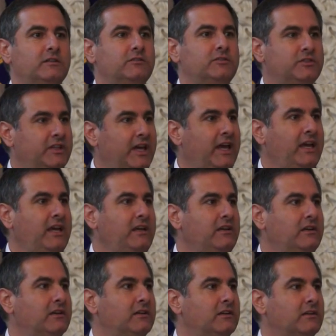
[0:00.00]

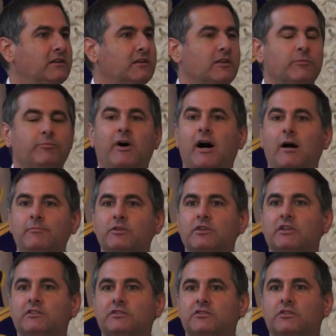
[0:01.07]
Today, the
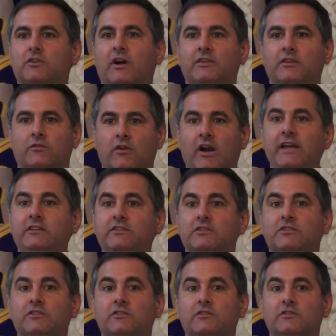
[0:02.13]
populists are on the right,
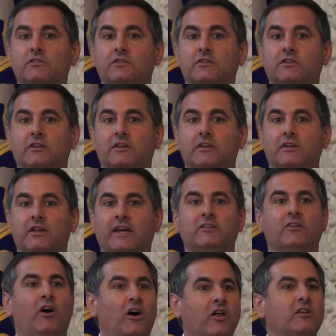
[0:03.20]

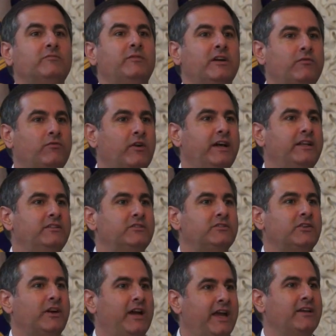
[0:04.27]
and all of my friends
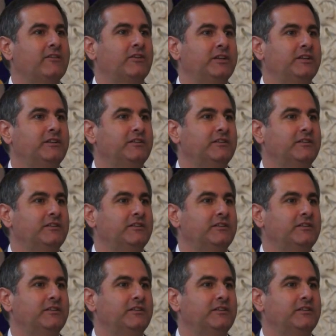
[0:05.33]
are angry.